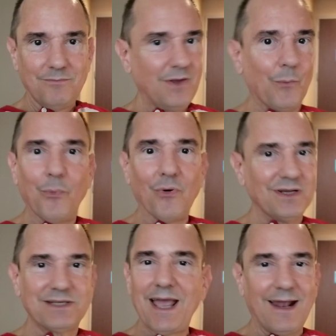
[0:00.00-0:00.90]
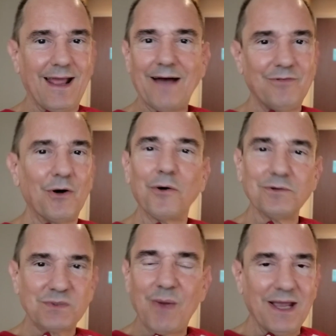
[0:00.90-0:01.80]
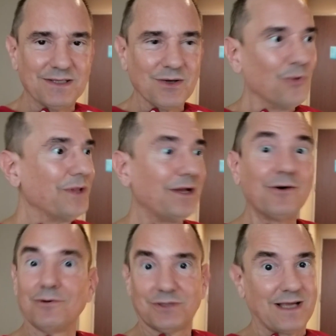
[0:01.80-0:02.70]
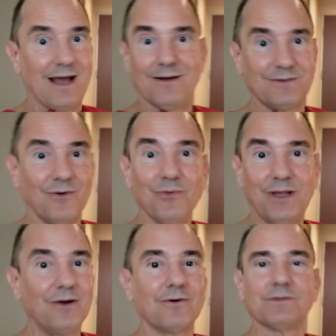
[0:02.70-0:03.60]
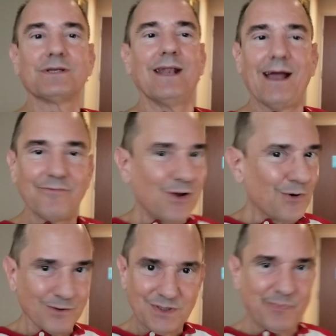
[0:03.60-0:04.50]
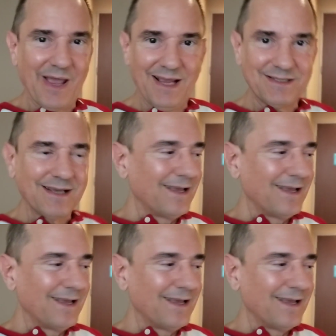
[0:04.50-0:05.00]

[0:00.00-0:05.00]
boys can't have their own space. Only Girl Scout, only girls can have their own space.